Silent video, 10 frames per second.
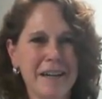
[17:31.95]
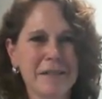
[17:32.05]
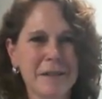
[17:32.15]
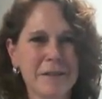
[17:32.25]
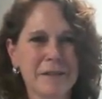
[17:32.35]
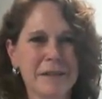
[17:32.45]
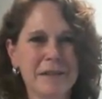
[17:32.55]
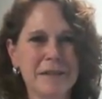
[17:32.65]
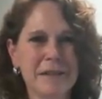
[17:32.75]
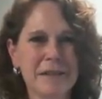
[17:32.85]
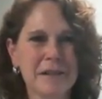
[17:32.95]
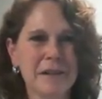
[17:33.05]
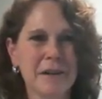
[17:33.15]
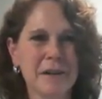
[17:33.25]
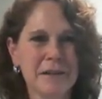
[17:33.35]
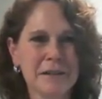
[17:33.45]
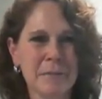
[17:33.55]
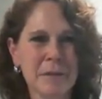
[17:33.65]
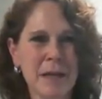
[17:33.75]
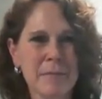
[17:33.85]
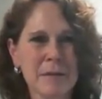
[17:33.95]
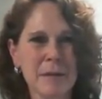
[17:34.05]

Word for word: So there are sometimes